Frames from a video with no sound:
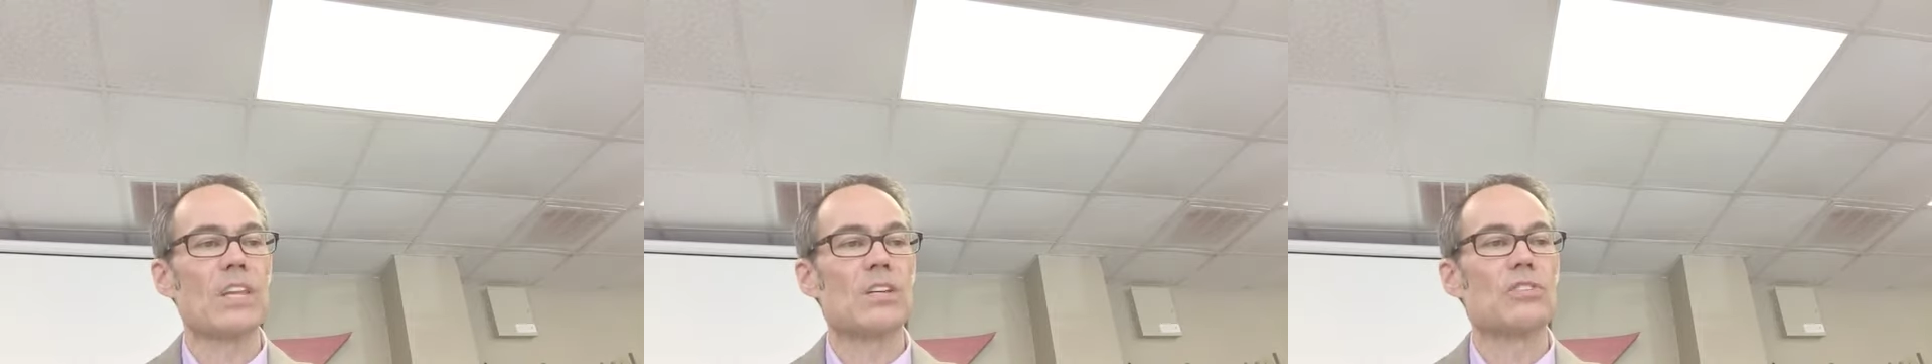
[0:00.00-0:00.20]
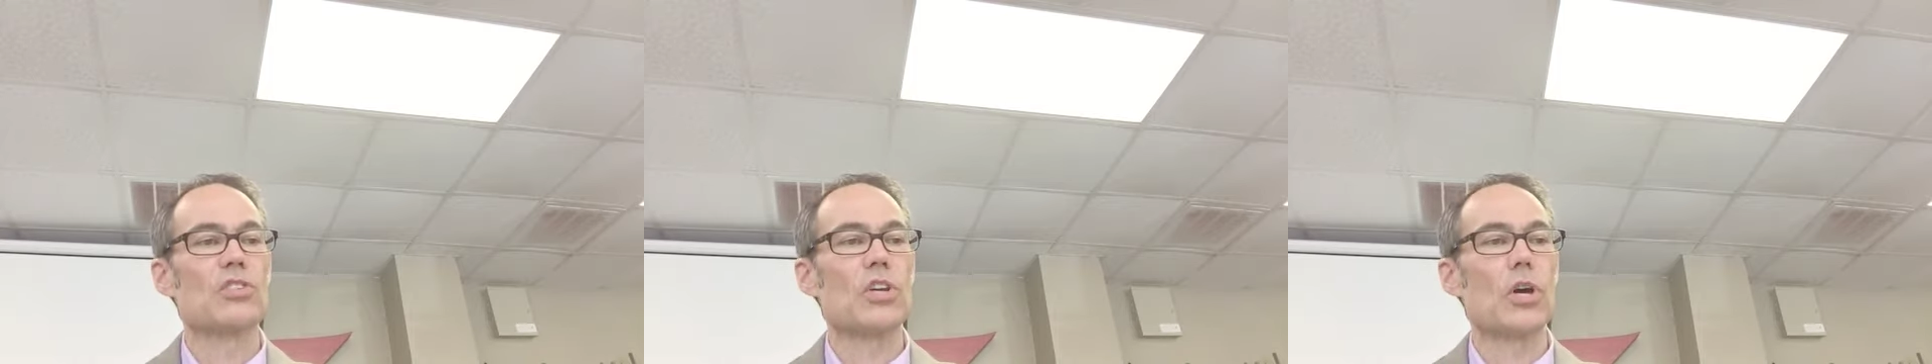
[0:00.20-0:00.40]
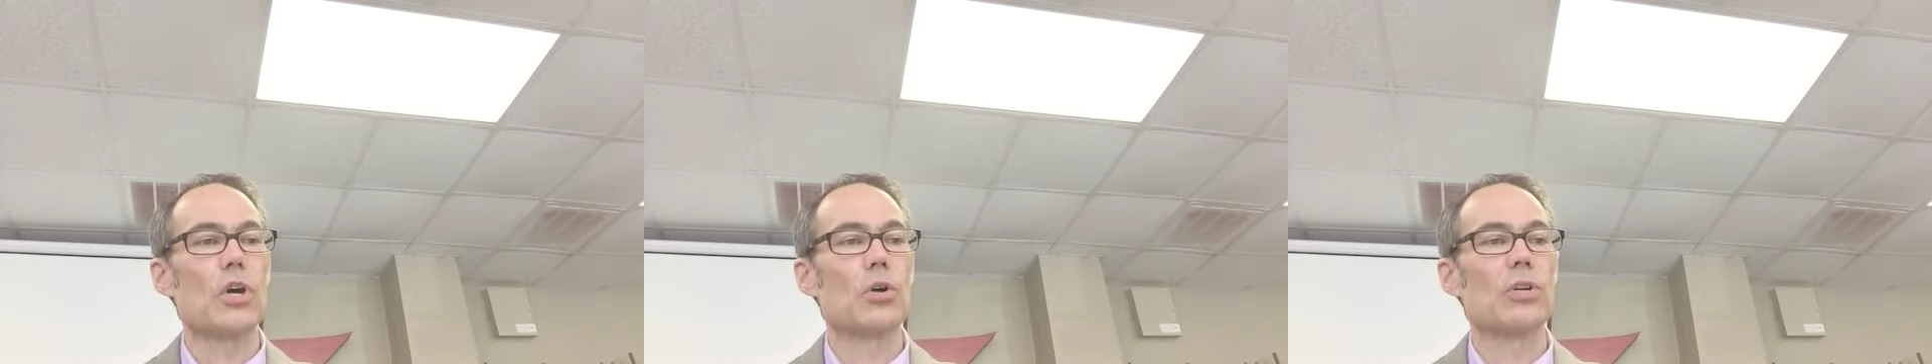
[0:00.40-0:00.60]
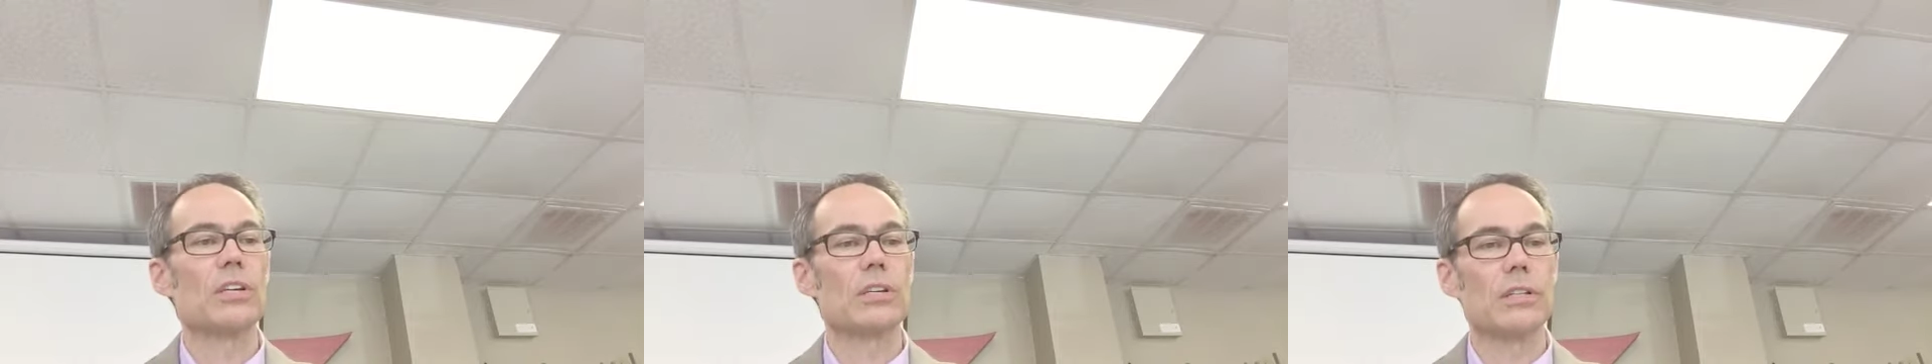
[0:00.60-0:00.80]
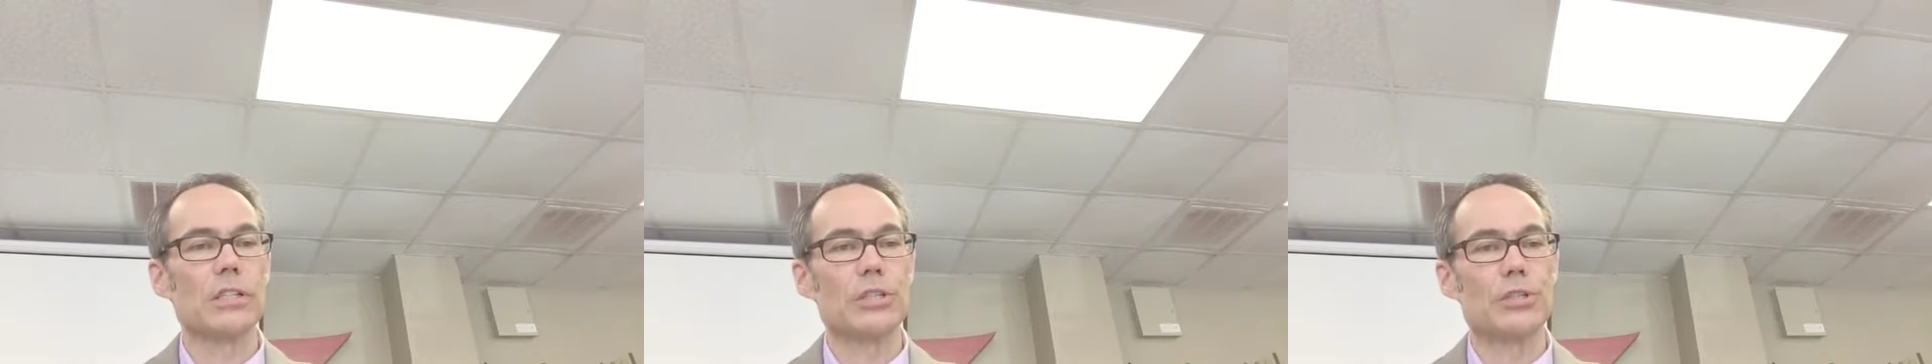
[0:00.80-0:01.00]
So,
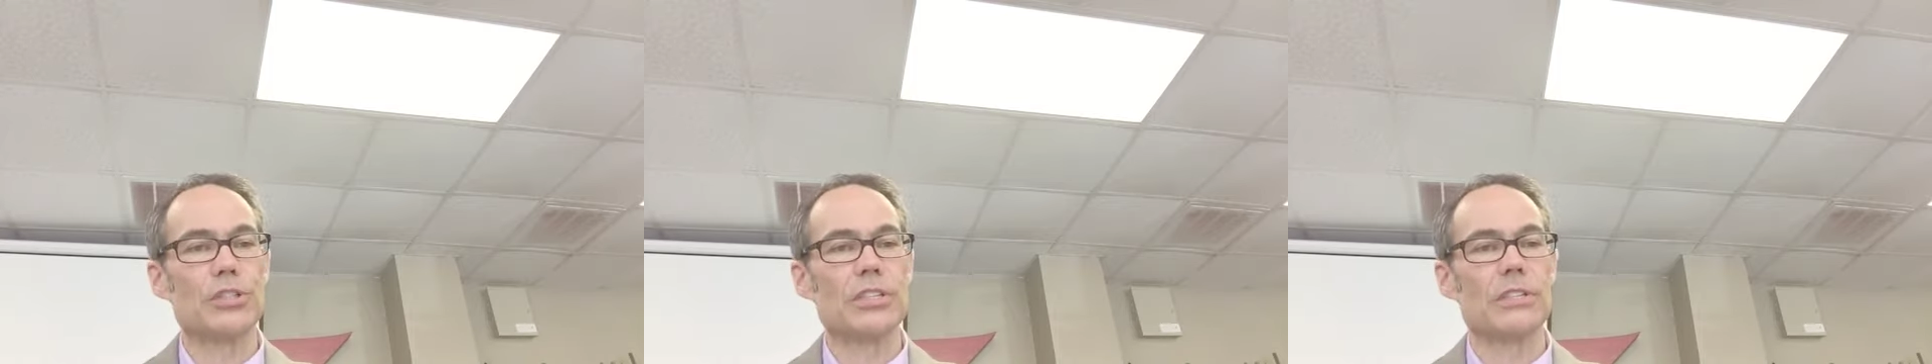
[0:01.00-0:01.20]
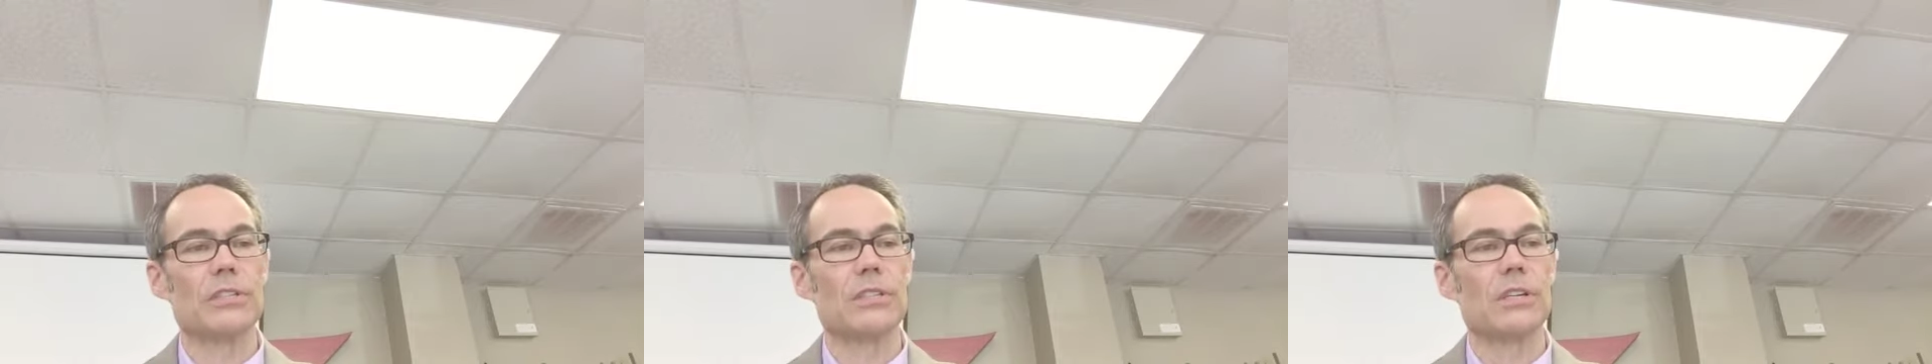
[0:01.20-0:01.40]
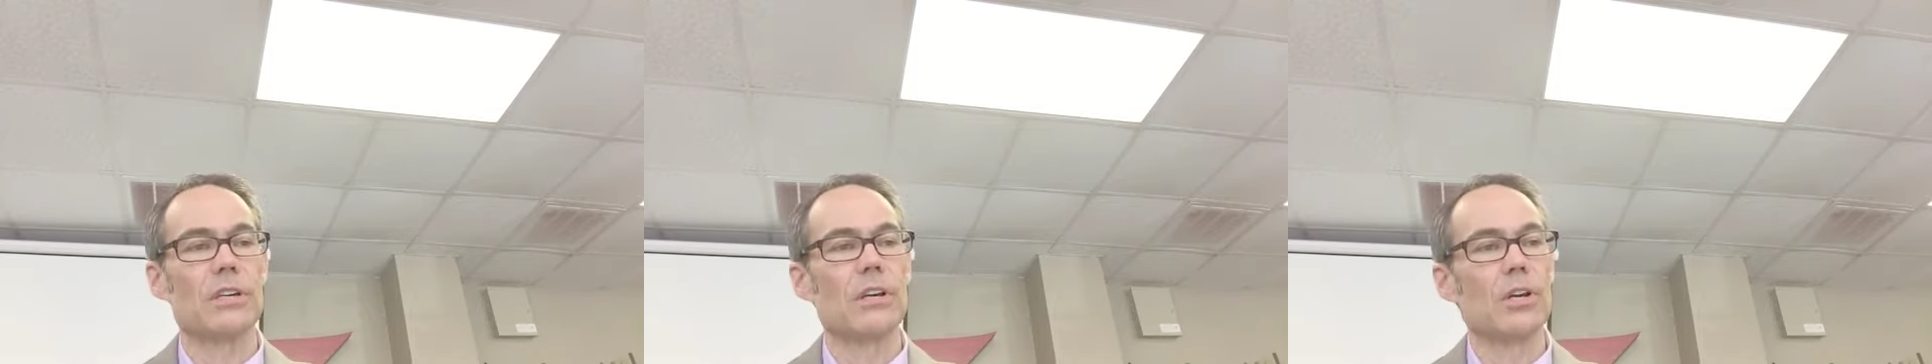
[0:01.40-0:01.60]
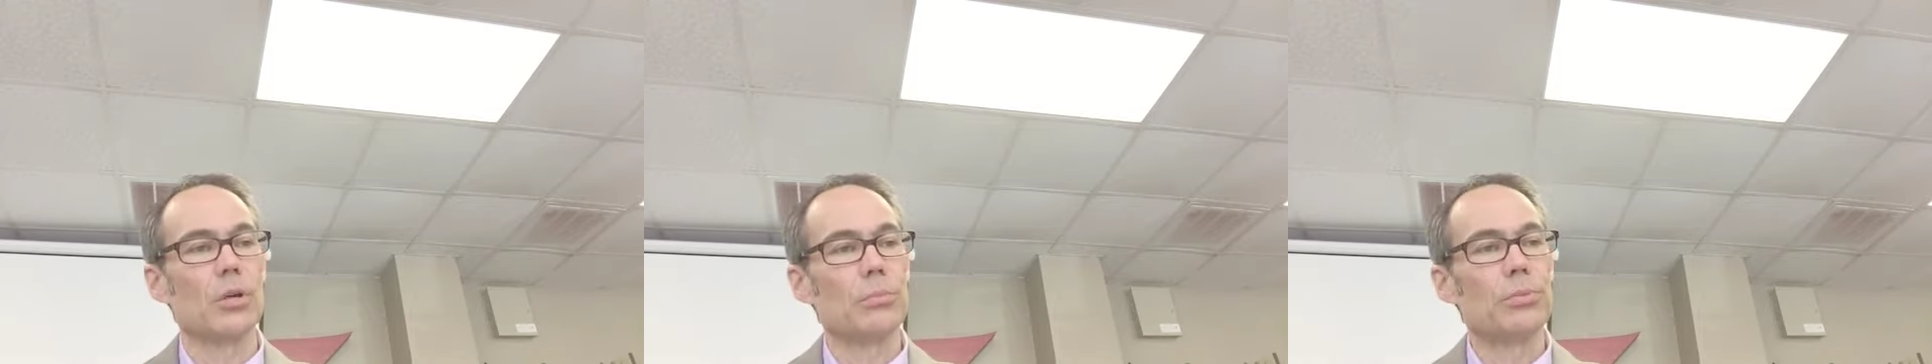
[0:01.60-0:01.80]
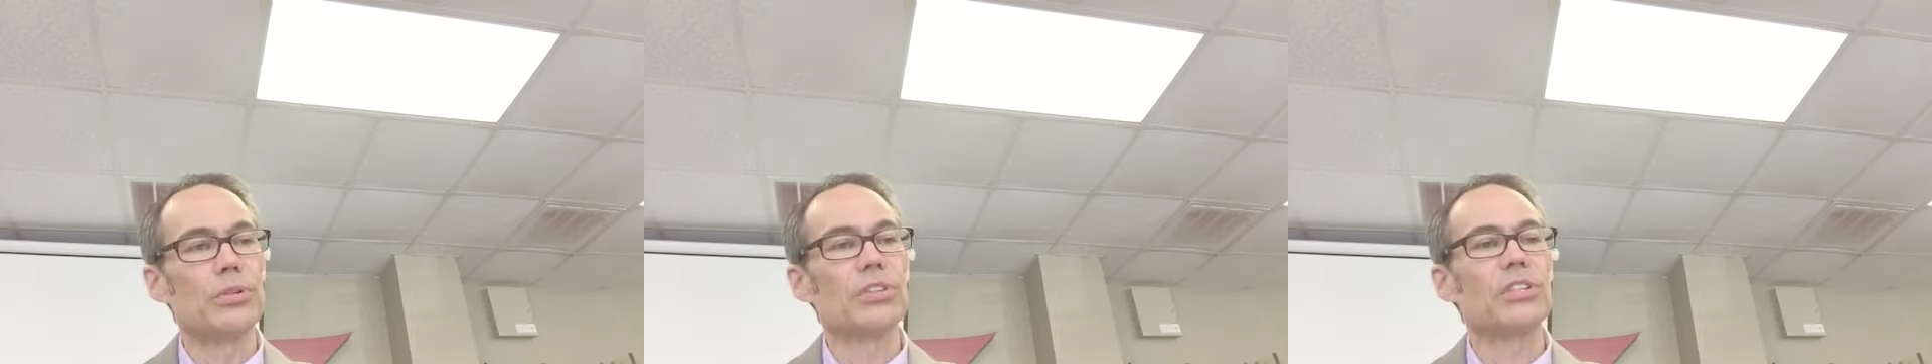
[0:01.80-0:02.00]
conclusion.
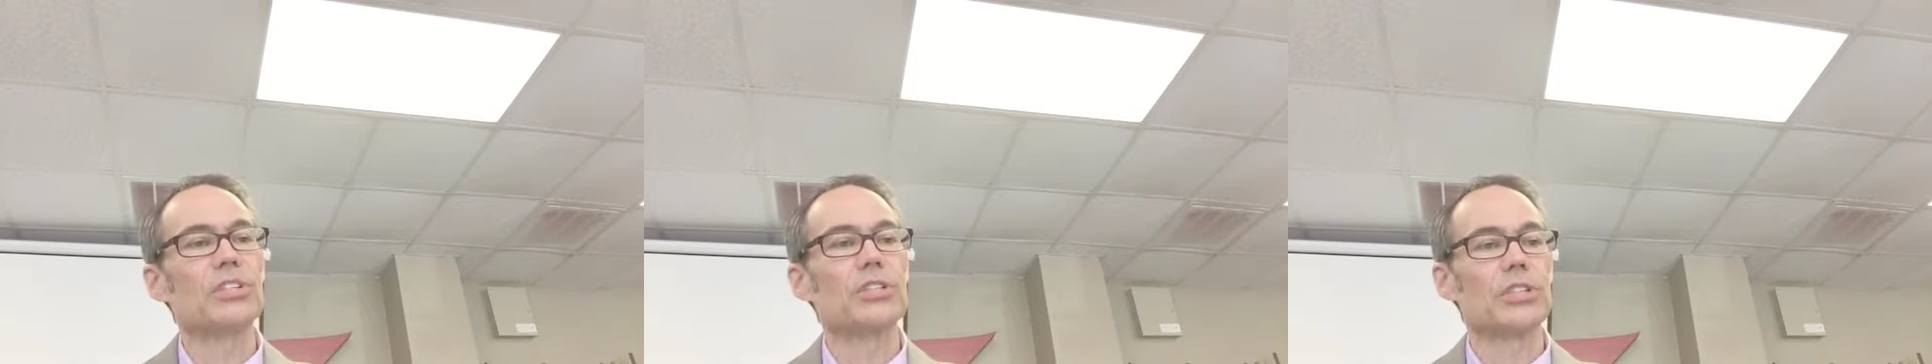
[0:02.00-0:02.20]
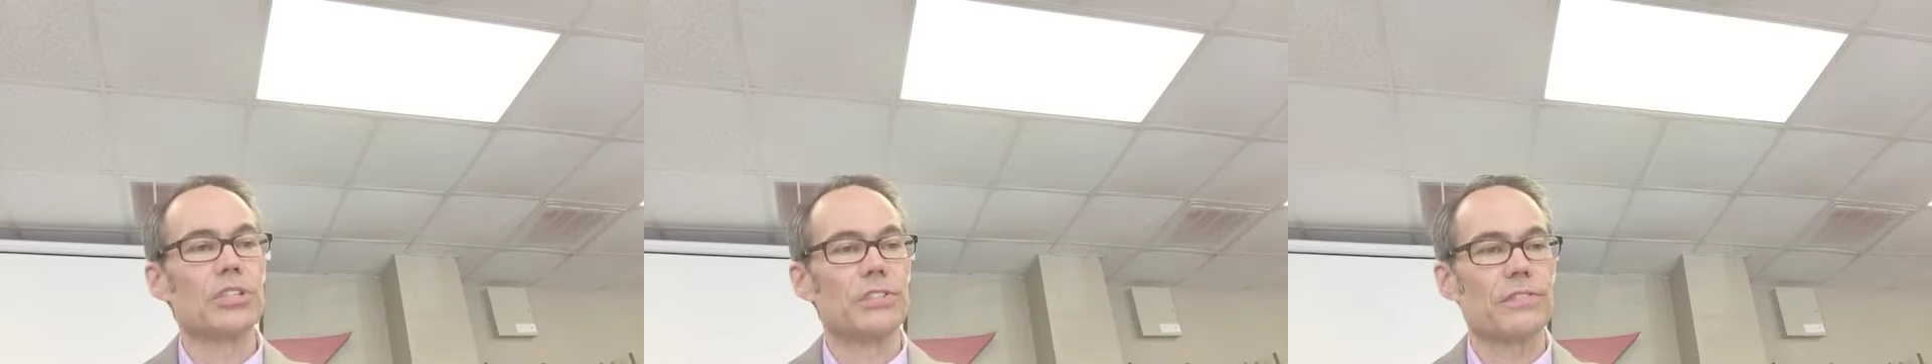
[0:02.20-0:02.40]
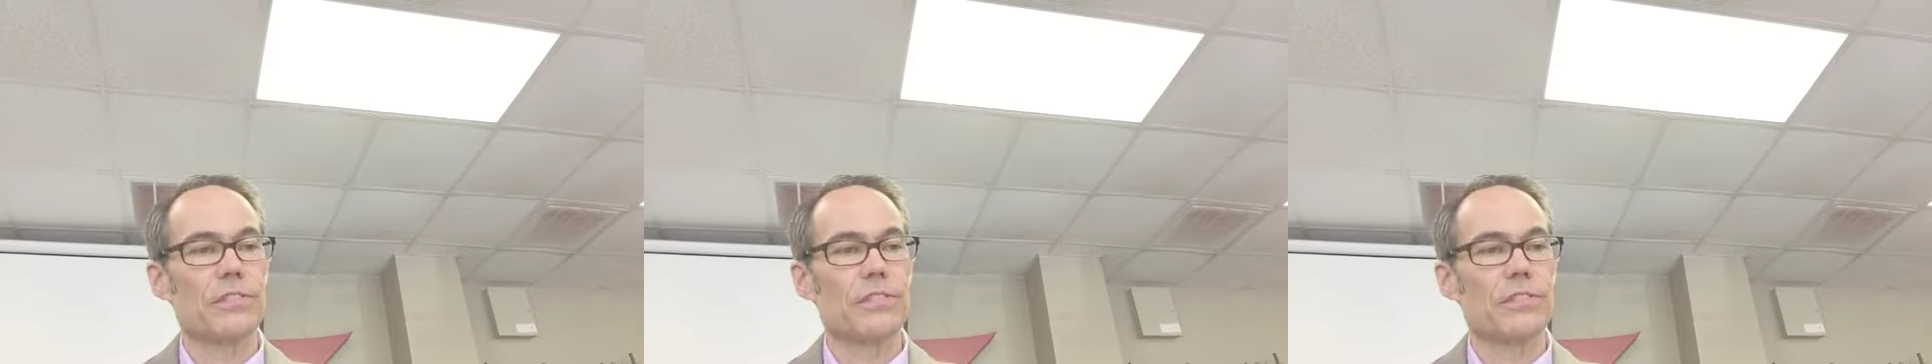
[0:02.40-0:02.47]
Put the church